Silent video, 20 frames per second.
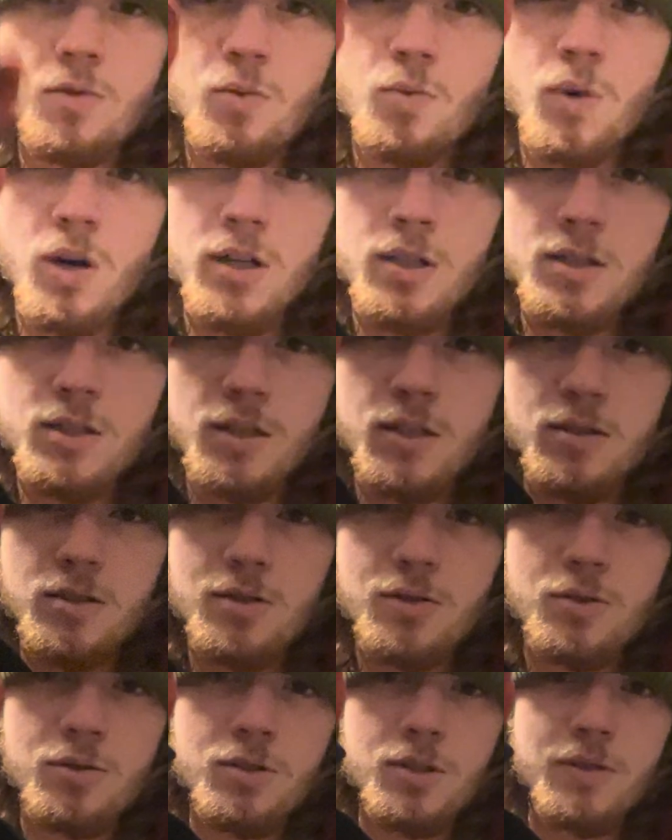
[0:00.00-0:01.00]
One is
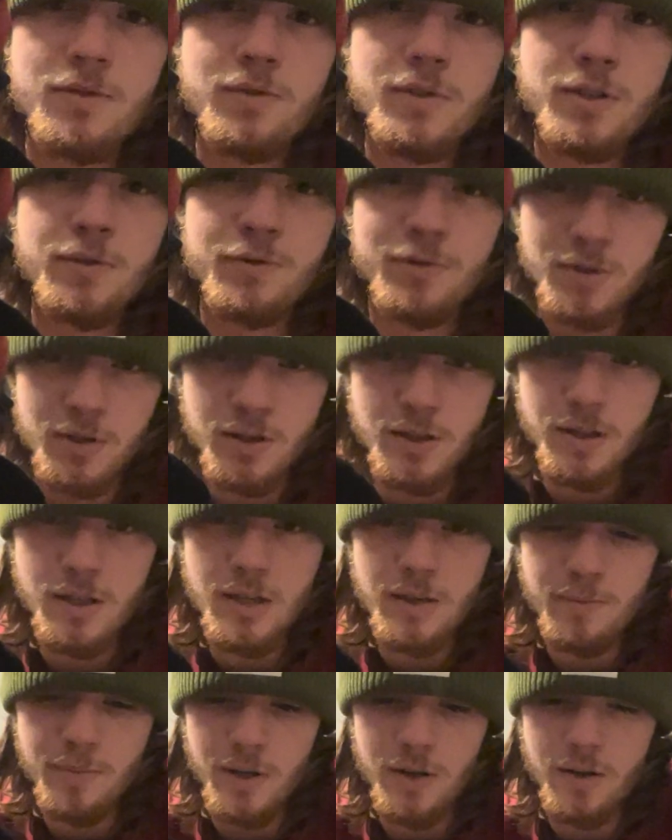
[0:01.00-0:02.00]
exclusively for
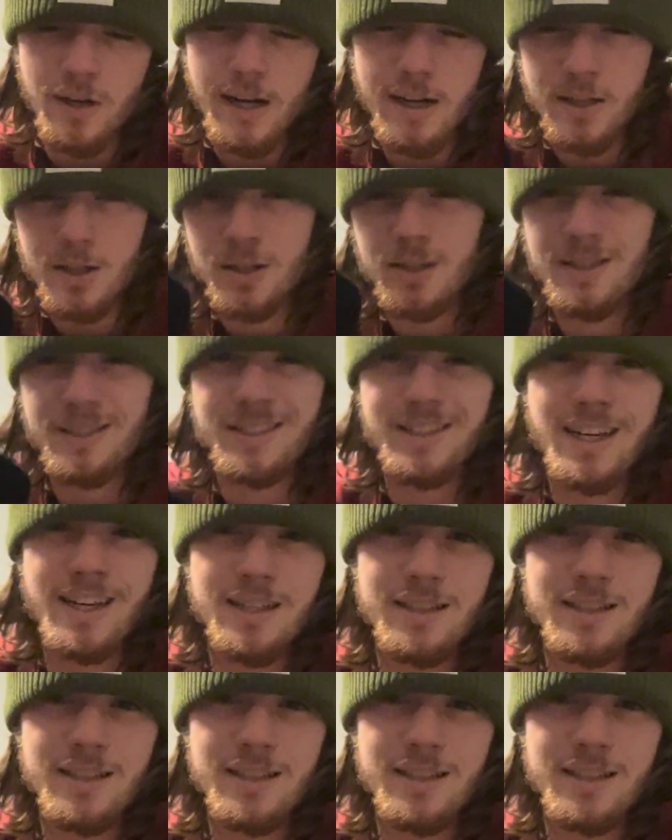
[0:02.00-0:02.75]
sleep that'll actually stay